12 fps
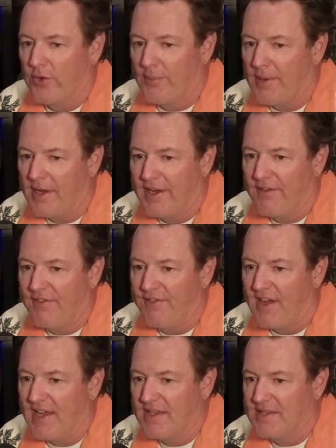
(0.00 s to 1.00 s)
their body
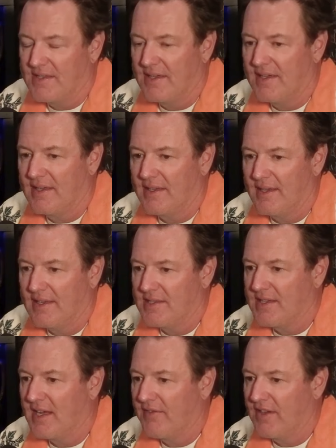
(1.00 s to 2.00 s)
fights it yeah.
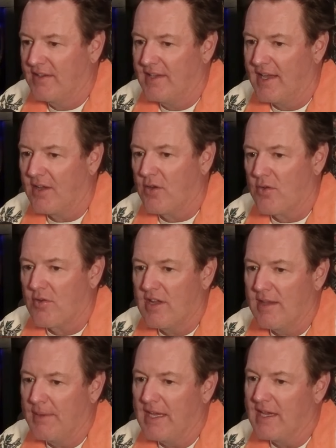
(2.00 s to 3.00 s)
instead of getting that
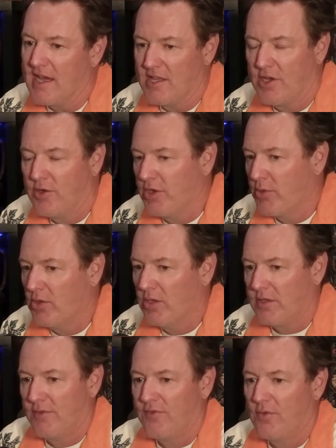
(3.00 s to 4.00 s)
creamy yellow you were
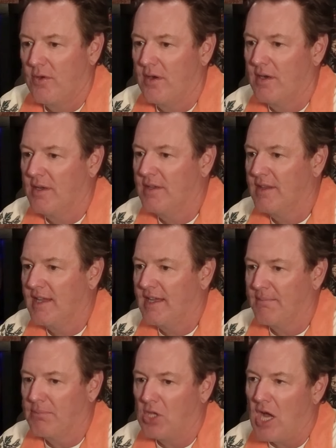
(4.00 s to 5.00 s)
looking for you, they
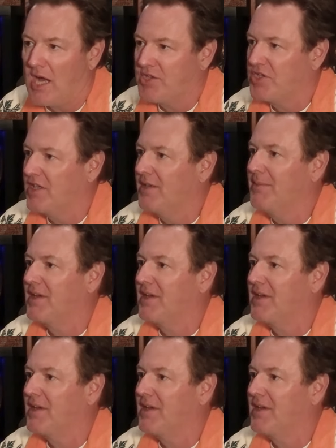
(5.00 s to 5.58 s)
get blotchy yeah.